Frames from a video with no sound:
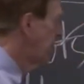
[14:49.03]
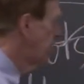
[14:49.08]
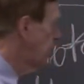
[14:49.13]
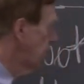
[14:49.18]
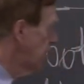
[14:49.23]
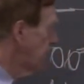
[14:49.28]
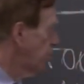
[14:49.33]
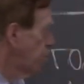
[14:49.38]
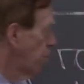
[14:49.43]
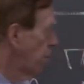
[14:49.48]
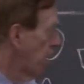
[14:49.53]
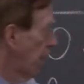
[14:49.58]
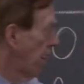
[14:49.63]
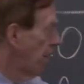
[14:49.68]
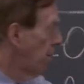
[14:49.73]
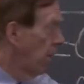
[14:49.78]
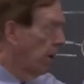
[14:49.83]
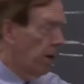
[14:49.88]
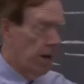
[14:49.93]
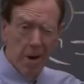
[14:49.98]
Just what
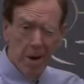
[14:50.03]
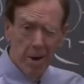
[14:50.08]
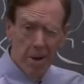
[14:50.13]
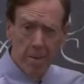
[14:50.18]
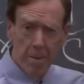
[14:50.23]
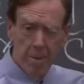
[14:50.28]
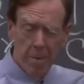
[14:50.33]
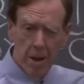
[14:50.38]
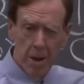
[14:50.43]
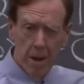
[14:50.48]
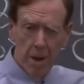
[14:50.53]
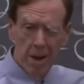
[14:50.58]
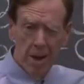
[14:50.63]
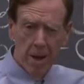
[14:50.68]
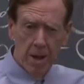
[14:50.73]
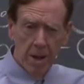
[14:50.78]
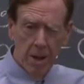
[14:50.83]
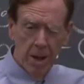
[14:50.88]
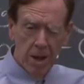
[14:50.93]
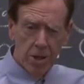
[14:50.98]
I wanted.
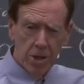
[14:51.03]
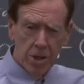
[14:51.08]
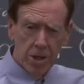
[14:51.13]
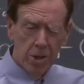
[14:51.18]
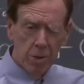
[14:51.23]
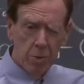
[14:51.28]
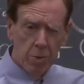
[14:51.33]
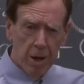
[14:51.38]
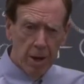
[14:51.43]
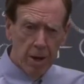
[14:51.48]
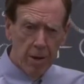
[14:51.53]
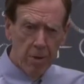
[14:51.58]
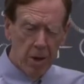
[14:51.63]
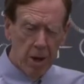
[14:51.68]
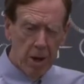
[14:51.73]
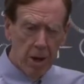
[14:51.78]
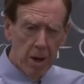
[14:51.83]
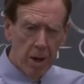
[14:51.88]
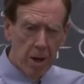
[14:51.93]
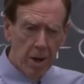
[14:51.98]
Just what I
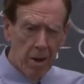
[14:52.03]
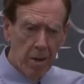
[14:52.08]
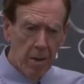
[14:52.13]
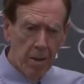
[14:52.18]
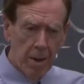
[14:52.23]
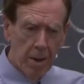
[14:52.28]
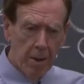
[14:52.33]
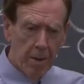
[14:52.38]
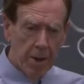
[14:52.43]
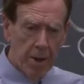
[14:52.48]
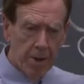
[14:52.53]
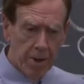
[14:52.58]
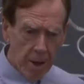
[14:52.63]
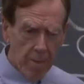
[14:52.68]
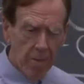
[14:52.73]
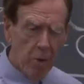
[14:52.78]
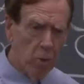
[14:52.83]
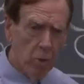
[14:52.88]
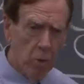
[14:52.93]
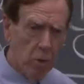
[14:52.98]
wanted. The
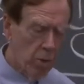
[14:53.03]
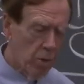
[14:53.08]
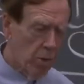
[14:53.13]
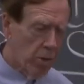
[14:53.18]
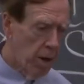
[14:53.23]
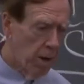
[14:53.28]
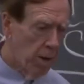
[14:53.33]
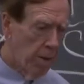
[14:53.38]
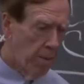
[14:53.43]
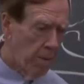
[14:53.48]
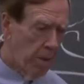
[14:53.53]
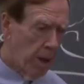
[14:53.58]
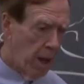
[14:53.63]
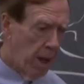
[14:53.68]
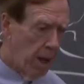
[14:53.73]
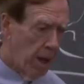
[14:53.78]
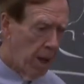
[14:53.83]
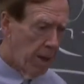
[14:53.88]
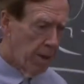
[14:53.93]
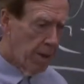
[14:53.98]
double root.
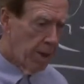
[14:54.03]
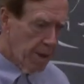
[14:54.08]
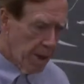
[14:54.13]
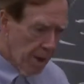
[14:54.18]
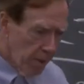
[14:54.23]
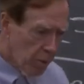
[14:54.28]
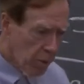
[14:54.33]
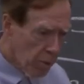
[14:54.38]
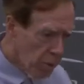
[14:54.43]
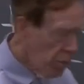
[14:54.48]
The double